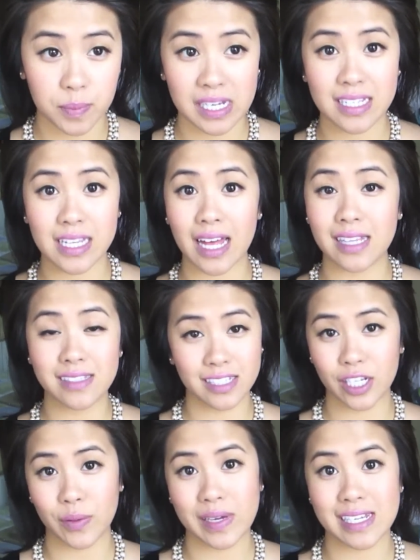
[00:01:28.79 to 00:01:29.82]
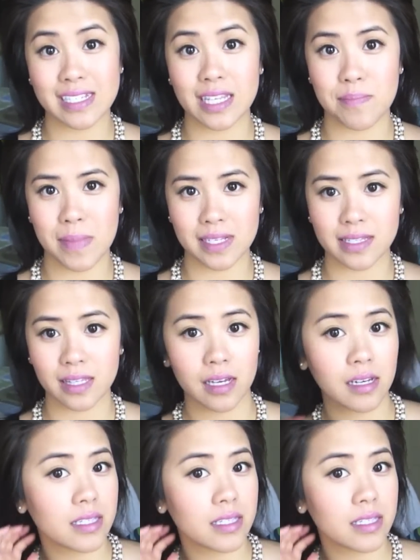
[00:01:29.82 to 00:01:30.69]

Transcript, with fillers: because, I, you know, it is the messy look.